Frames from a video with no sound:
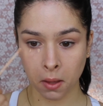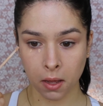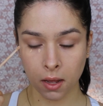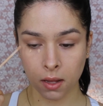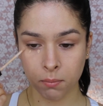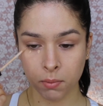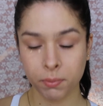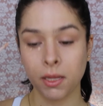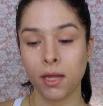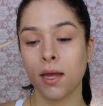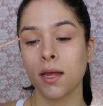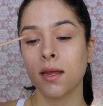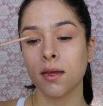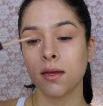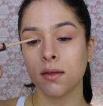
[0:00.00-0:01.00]
I am
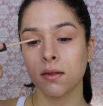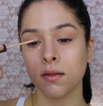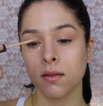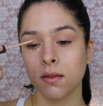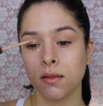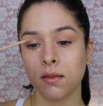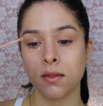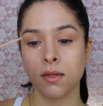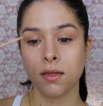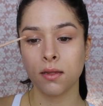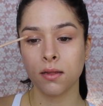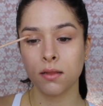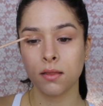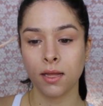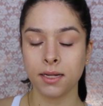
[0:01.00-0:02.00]
applying
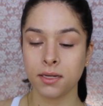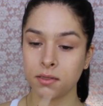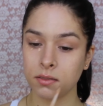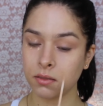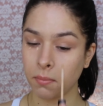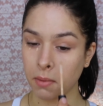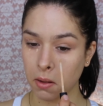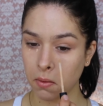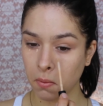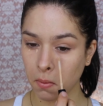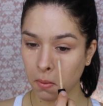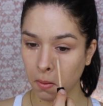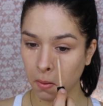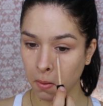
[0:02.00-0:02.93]
the lightest amount